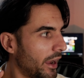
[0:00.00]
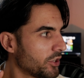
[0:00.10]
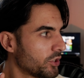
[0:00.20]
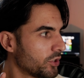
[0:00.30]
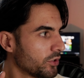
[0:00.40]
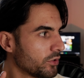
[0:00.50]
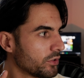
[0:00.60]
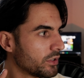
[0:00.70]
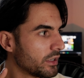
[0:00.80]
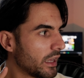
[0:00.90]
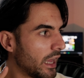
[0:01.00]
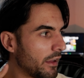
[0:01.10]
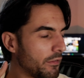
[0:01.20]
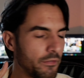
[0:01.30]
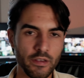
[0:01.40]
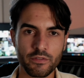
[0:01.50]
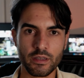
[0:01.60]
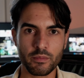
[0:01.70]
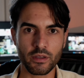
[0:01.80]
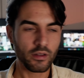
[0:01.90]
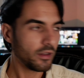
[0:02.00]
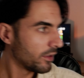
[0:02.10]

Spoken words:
I chose a 50mm,